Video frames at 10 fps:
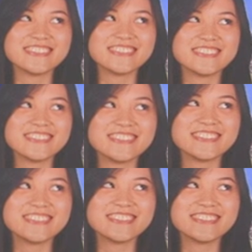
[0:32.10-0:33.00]

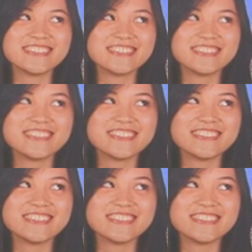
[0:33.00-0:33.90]

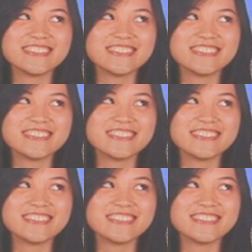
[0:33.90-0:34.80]

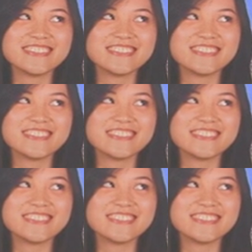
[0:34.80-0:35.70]

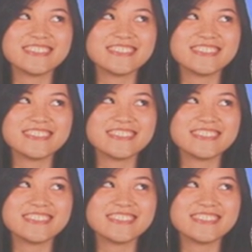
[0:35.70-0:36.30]
The person shown says nothing.